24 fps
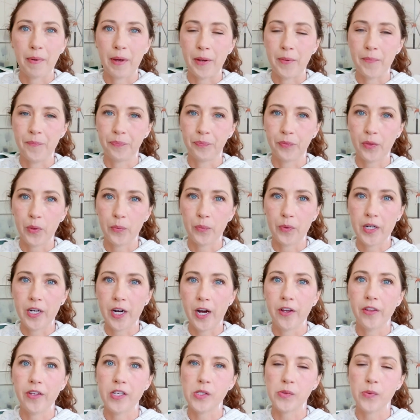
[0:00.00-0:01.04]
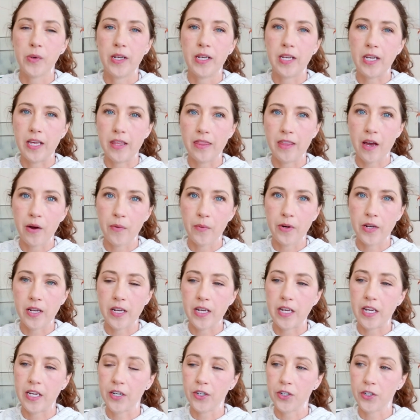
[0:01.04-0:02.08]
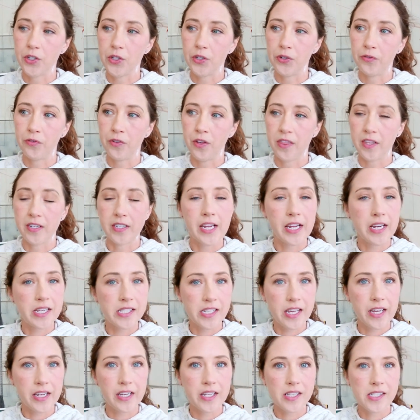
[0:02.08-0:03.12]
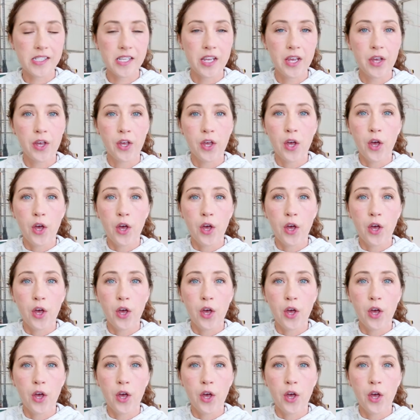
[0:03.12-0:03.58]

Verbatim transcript: But regardless, we need that one in here to fit the deck sides.